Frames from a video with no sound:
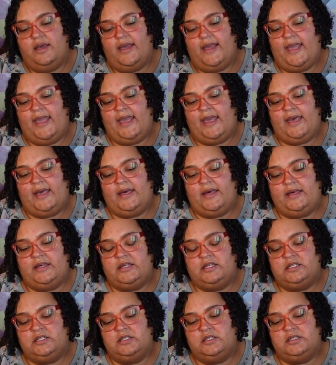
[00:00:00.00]

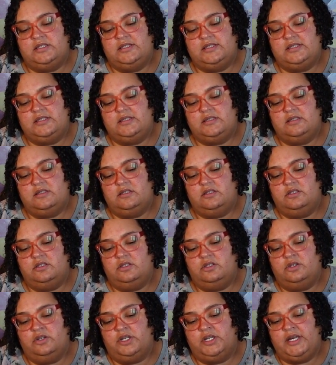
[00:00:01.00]
And
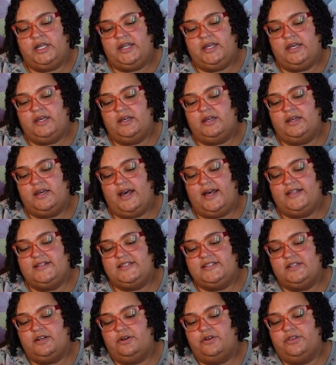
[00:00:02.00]
you're gonna cut
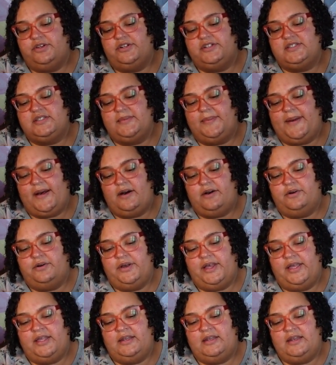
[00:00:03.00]
so there's
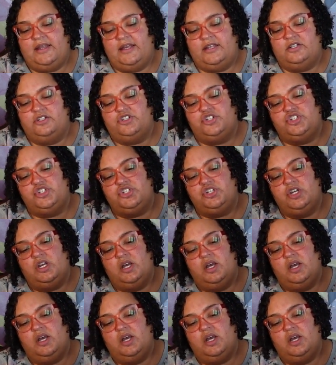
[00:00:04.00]
about an inch